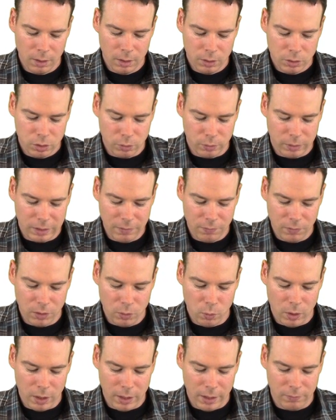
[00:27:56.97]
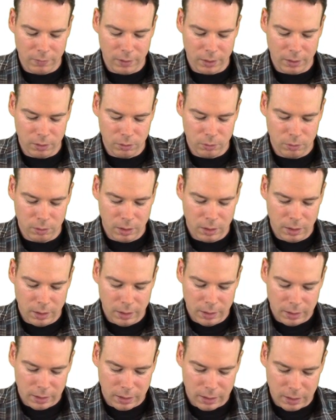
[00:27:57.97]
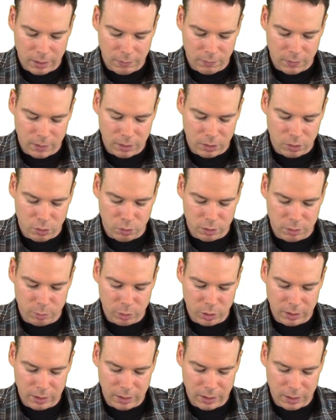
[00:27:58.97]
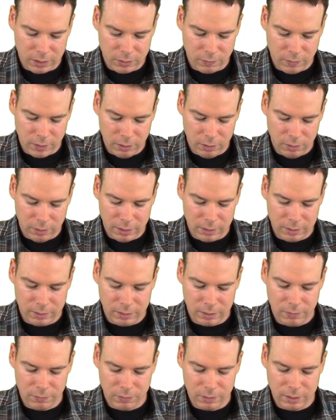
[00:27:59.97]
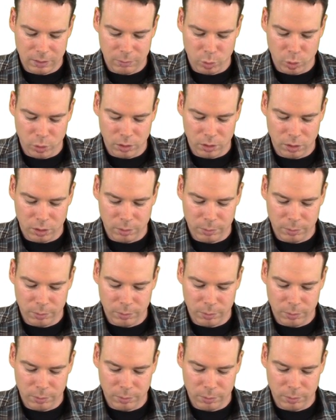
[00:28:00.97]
So given a y value, can I find the corresponding x value gives this point on the